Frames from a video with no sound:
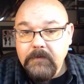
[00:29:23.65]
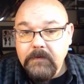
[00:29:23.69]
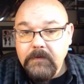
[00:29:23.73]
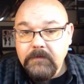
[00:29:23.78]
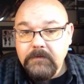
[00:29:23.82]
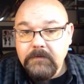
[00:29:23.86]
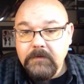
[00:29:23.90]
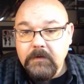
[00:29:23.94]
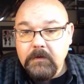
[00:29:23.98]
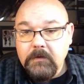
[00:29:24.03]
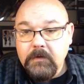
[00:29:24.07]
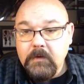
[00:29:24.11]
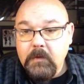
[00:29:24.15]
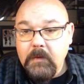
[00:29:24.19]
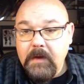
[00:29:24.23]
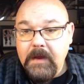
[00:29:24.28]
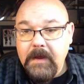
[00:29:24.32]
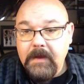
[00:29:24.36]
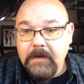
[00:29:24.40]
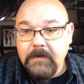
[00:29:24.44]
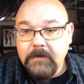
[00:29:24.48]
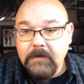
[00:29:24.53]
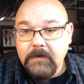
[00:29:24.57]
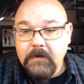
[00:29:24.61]
So go
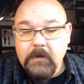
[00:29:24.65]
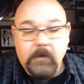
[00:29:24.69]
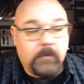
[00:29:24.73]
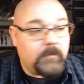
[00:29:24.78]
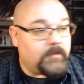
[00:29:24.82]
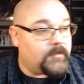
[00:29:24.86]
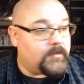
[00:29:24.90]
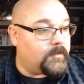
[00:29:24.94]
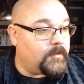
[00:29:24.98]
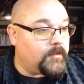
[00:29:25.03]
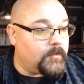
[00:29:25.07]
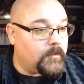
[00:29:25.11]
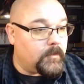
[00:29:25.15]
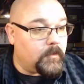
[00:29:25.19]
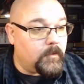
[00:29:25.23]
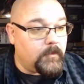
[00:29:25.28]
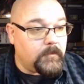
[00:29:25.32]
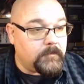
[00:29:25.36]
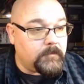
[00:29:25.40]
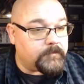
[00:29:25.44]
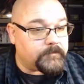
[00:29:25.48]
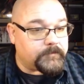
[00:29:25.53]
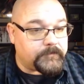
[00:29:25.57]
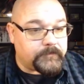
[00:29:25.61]
ahead and go to,
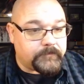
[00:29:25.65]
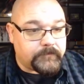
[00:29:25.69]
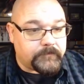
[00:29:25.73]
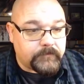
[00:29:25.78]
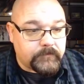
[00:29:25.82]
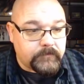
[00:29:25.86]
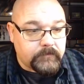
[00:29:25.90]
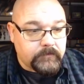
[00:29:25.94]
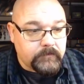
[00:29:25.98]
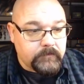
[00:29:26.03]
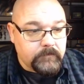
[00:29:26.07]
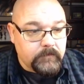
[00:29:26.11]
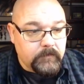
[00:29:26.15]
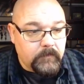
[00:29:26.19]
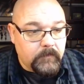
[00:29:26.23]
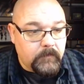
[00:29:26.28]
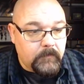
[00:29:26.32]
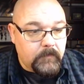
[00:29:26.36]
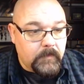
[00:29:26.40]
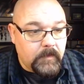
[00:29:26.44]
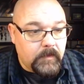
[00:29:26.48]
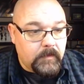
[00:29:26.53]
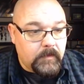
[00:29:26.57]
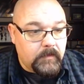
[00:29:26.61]

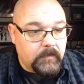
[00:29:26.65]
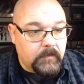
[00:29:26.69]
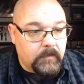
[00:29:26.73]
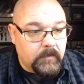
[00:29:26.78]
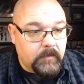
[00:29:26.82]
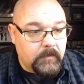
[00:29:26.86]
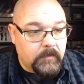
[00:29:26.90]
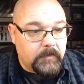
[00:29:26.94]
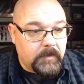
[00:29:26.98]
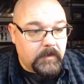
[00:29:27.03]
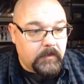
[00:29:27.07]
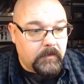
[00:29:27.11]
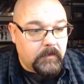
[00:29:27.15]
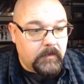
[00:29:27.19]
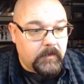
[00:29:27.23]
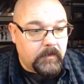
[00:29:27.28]
let me go to the